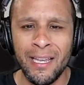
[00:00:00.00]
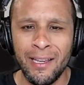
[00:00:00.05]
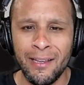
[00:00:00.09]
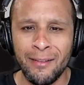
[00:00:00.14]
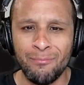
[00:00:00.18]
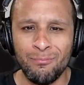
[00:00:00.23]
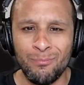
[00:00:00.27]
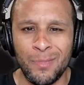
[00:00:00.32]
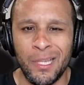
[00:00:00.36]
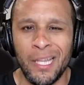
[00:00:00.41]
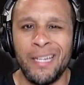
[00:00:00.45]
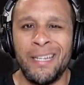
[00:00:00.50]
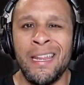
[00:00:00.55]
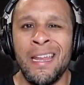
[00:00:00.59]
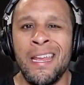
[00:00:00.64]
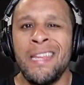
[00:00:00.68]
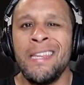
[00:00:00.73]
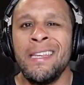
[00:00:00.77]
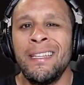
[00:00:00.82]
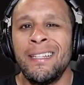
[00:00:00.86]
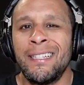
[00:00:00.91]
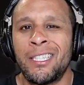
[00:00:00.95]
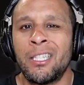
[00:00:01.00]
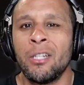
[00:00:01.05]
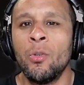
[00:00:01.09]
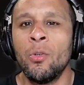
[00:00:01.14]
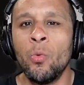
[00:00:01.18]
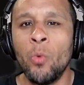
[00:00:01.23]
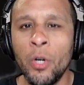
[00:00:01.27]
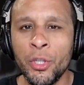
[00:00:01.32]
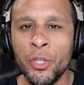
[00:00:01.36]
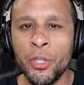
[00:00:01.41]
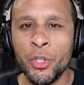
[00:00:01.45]
the Heat still
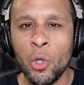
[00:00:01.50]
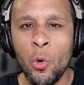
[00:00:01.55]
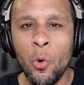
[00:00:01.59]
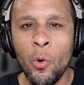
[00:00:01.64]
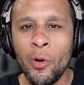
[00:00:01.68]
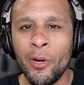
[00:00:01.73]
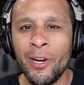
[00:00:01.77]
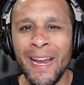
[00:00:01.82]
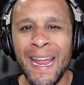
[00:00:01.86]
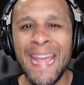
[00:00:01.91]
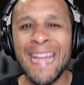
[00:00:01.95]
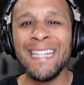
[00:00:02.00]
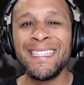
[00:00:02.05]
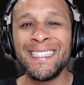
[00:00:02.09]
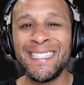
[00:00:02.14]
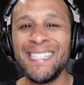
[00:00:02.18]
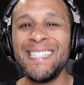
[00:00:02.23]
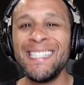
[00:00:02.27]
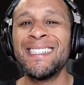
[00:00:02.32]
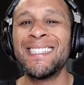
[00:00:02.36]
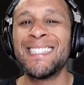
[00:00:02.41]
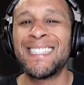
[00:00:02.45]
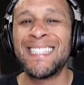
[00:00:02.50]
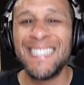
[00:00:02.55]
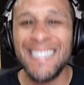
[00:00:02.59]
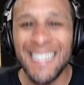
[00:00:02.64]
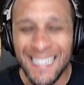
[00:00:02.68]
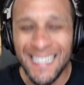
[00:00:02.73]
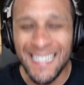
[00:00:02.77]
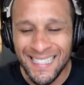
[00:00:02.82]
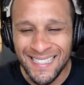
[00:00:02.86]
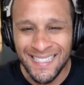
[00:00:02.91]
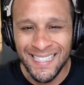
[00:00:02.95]
won the quarter
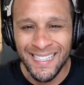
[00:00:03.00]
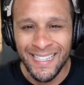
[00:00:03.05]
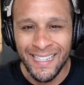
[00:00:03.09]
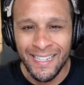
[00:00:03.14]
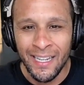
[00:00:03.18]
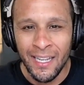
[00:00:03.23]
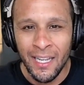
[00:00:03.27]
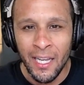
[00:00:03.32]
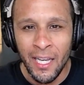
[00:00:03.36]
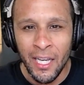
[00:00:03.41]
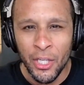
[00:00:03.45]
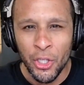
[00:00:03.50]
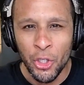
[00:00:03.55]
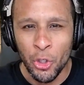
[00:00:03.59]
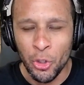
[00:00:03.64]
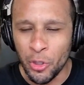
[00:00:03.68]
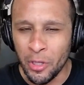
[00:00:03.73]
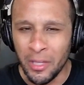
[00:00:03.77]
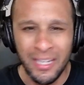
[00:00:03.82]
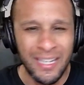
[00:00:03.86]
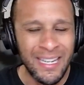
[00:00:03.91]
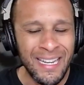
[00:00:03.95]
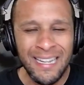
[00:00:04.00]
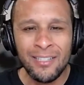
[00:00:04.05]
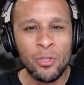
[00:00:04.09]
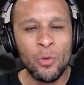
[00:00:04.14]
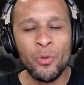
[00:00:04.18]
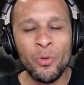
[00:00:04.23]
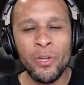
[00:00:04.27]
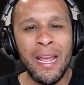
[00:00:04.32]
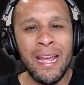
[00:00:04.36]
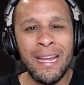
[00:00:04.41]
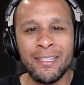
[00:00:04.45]
18-16. The Knicks
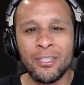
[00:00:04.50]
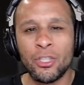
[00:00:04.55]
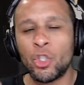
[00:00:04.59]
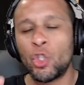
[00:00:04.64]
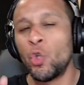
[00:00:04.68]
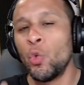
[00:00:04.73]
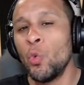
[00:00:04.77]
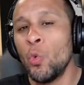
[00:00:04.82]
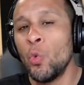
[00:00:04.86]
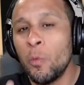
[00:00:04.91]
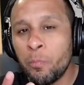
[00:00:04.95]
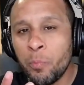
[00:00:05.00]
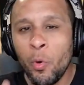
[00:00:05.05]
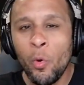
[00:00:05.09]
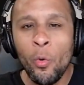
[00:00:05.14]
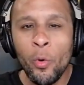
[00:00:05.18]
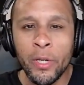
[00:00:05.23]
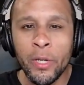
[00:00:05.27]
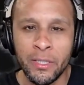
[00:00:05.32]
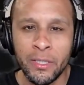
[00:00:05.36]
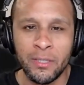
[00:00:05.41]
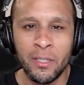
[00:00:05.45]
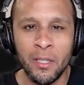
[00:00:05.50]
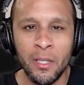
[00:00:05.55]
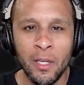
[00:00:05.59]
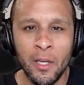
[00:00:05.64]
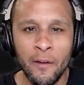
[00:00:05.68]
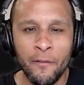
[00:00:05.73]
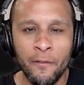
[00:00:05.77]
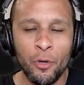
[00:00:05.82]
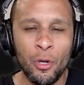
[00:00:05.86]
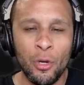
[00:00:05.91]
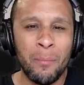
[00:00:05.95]
only had 2 points
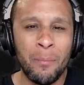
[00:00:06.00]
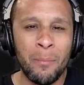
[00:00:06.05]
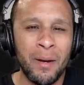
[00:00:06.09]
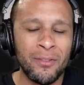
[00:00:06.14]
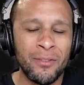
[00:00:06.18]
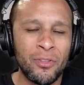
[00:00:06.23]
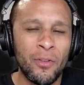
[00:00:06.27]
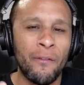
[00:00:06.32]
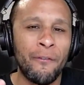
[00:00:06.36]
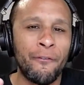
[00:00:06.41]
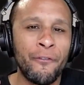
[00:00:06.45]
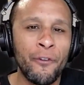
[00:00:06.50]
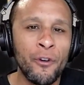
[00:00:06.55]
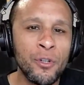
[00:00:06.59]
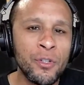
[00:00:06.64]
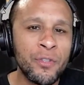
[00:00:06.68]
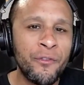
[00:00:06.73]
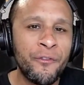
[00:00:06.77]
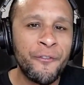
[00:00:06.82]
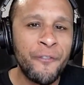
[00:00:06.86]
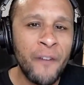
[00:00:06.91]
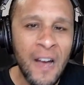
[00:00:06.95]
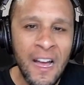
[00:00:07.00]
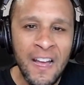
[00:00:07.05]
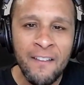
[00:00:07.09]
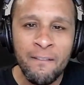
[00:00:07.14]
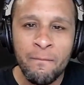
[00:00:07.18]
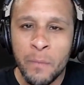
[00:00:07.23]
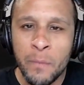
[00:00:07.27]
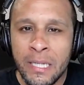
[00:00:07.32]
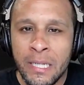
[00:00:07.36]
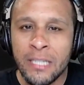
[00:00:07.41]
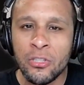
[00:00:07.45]
for about the first 5
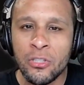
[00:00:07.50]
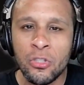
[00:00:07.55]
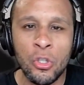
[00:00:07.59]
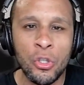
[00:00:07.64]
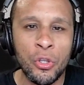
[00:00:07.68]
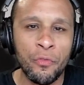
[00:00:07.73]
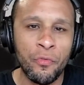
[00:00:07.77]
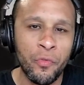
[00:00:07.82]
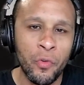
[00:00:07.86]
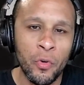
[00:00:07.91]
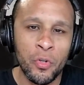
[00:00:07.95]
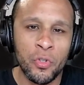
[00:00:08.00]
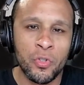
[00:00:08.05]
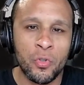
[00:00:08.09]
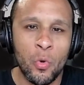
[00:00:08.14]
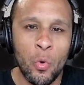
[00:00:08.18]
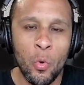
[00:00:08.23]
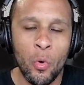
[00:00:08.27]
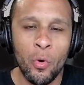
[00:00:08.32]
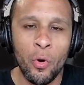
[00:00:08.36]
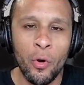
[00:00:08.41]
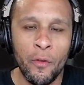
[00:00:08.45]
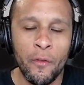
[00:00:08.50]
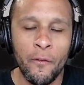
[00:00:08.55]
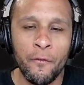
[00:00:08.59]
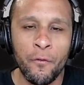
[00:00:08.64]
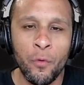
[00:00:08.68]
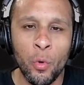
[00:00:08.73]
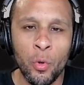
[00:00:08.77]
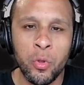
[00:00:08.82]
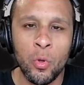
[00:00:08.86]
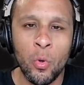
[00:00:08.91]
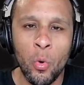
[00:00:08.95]
minutes of the
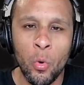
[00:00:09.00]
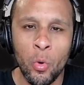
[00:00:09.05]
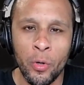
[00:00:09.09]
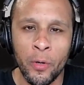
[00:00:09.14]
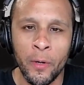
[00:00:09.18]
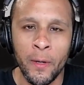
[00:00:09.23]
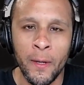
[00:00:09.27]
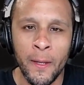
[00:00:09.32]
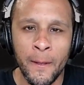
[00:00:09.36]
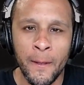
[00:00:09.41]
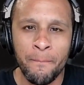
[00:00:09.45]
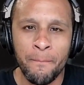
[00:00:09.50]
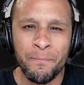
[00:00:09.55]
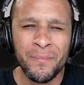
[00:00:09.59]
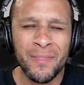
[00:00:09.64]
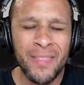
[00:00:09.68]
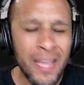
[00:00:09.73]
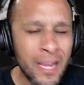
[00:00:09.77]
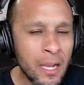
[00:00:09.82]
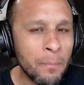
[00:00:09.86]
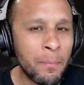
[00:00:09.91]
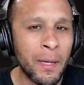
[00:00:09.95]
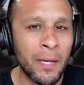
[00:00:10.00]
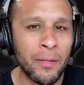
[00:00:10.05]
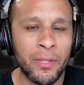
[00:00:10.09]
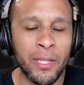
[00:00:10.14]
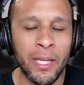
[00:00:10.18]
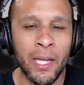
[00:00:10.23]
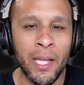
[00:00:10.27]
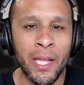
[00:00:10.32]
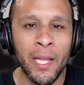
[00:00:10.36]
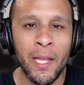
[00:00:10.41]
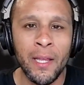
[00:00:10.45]
fourth quarter. Think about
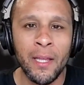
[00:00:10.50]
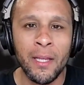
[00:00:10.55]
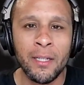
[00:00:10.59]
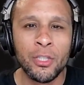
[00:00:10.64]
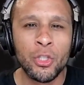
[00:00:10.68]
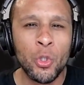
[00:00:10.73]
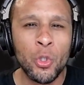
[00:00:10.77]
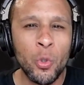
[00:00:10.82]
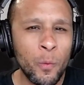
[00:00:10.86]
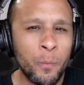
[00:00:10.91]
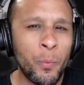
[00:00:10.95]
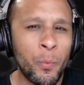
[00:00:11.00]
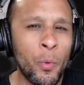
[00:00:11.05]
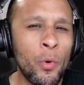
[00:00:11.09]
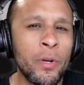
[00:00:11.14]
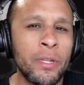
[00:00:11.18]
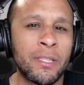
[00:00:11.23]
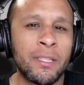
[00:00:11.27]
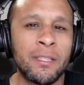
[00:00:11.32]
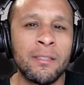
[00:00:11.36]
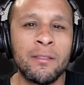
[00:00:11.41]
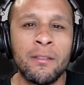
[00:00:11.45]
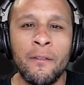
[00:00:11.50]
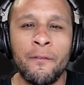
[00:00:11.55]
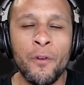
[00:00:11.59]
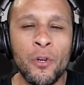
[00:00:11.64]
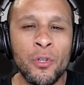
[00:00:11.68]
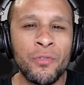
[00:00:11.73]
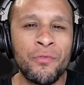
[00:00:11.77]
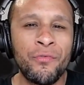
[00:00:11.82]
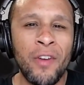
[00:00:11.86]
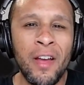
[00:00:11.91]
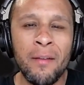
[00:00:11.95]
that. 2 points in the
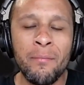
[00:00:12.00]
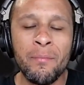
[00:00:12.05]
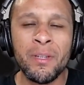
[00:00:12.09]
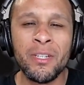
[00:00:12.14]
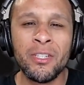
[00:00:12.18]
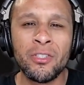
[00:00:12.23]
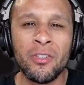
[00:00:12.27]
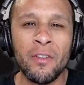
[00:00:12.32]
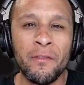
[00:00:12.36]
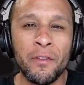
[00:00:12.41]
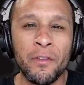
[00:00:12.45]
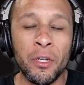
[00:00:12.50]
first 5 minutes of a